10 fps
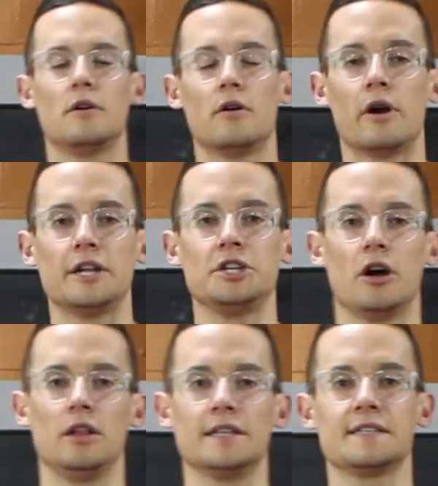All right,
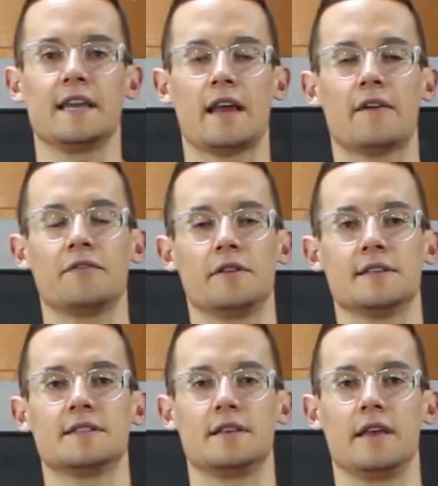y'all, let's get after
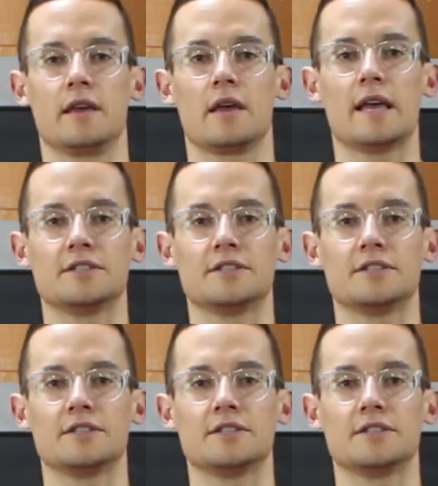this thing.